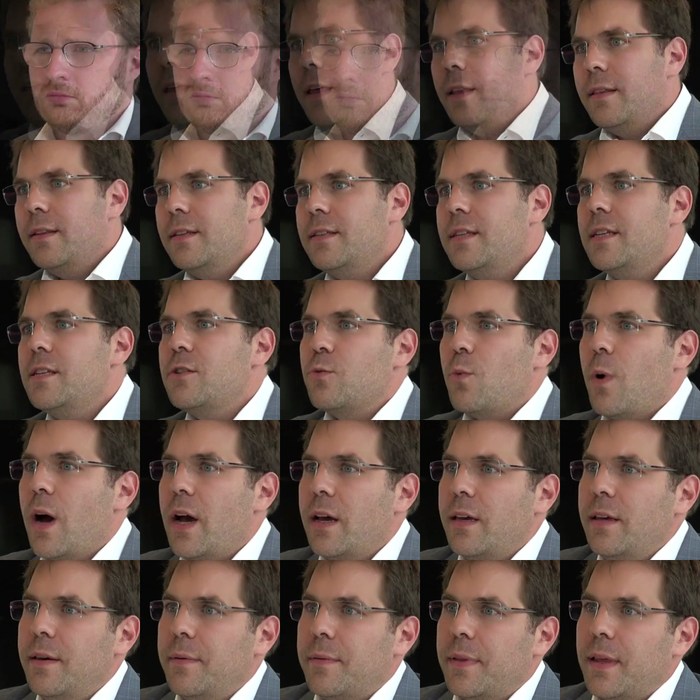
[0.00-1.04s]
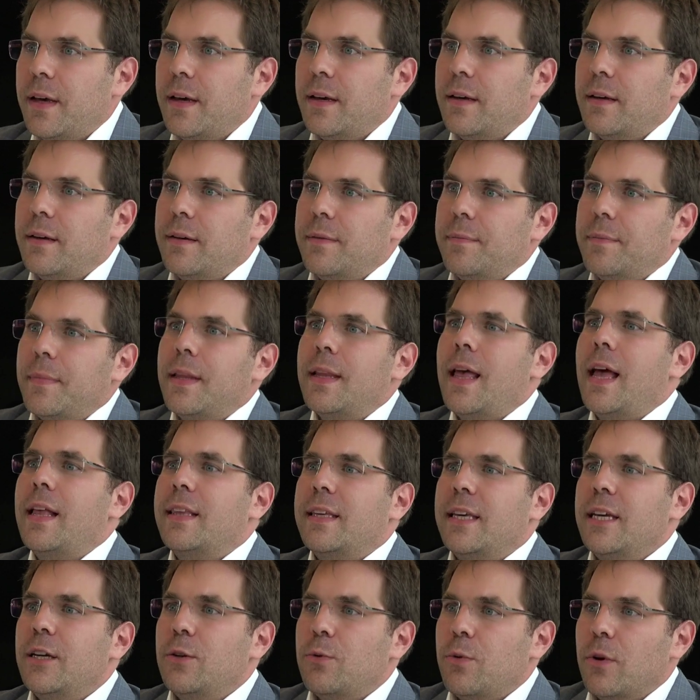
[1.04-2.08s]
And this is why
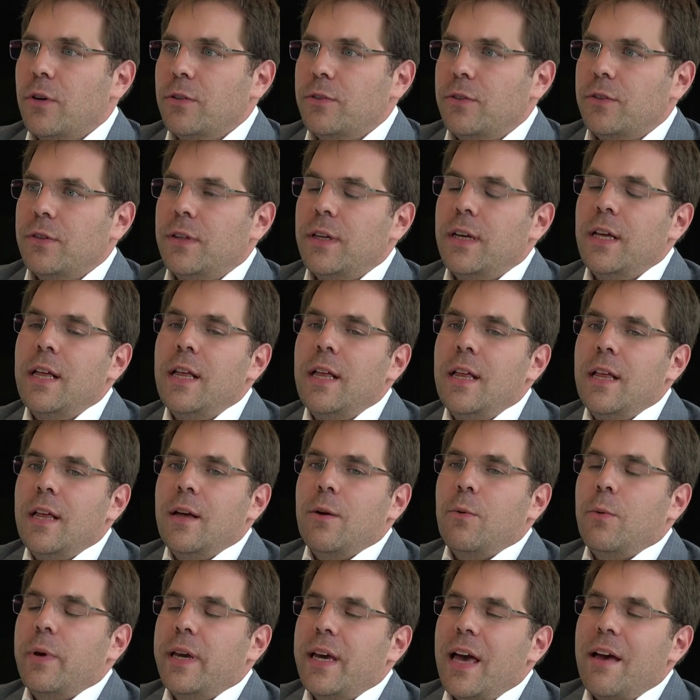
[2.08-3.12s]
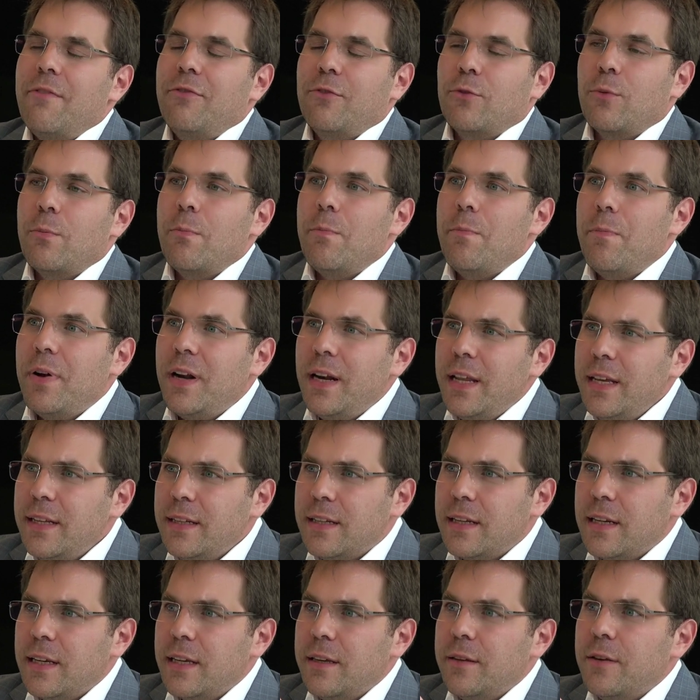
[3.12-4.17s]
at KeyQuant we have
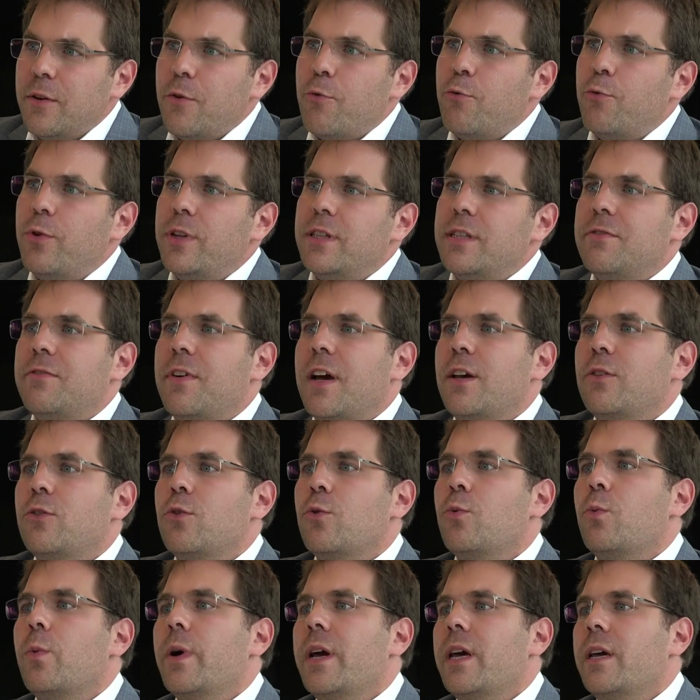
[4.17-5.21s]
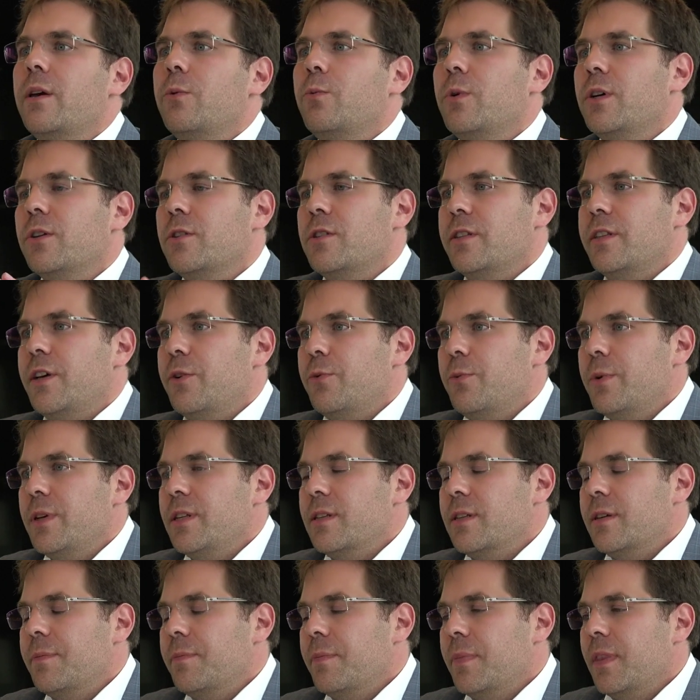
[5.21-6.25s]
completely redefined the way we consider
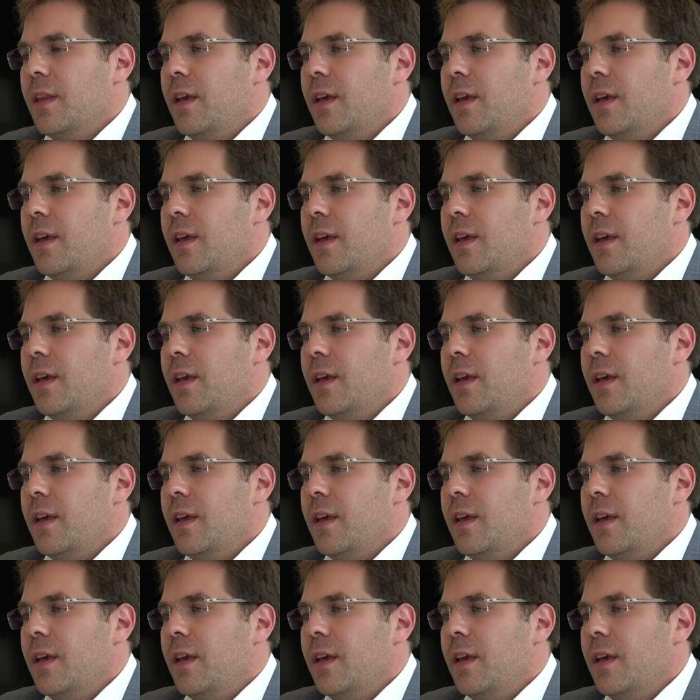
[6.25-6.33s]
risk.